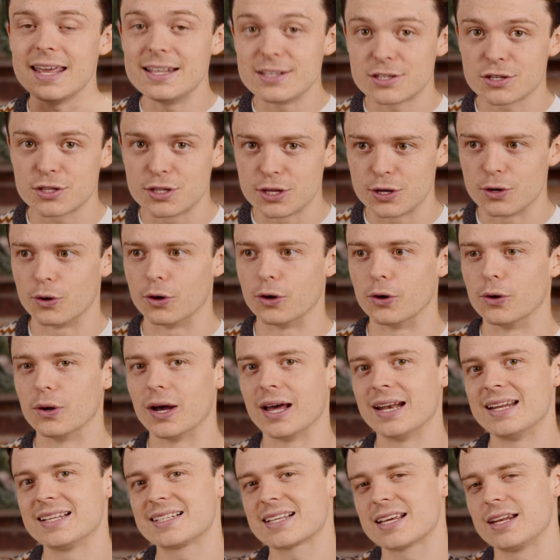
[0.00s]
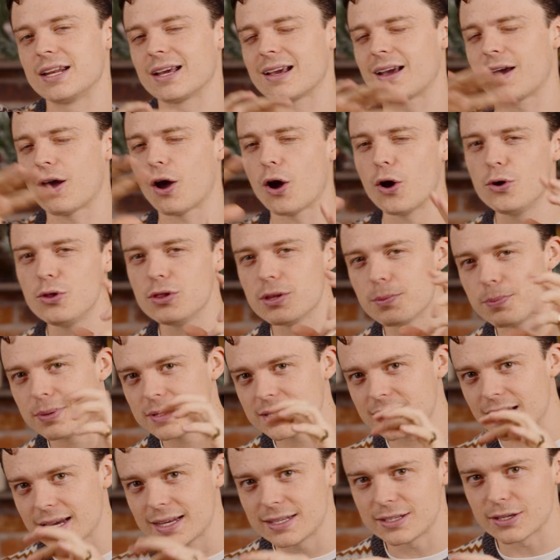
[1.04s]
into the oil, and it's gonna coat the
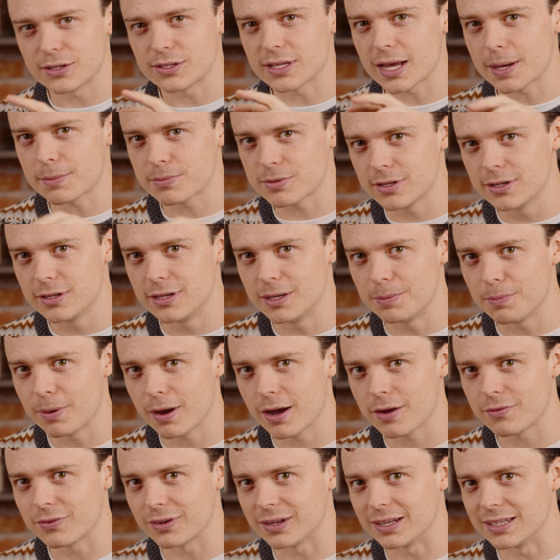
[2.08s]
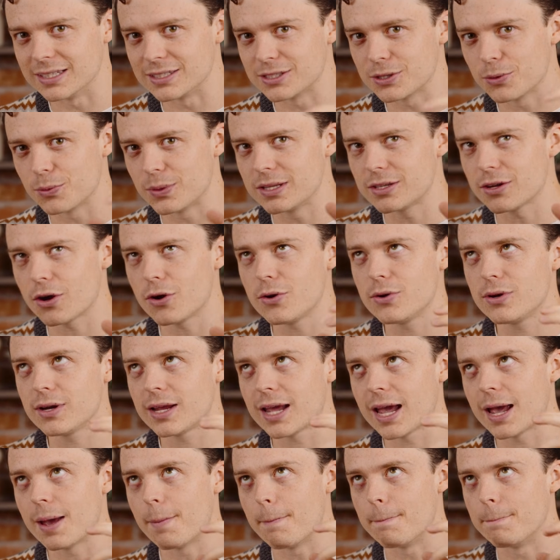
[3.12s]
potatoes absolutely perfectly. So we don't
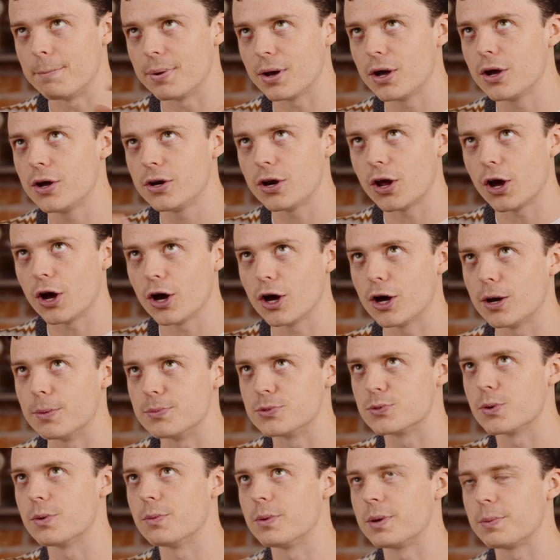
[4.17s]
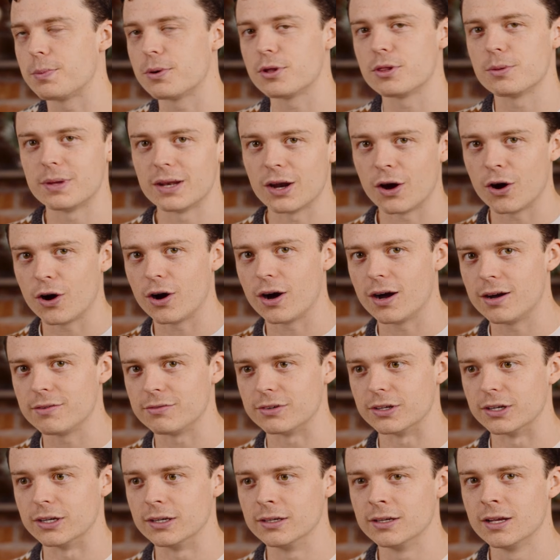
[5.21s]
get burnt herbs when we put them in a hot
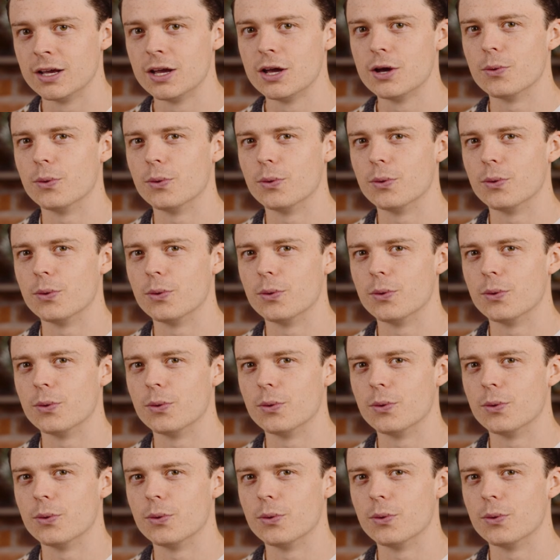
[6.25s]
oven.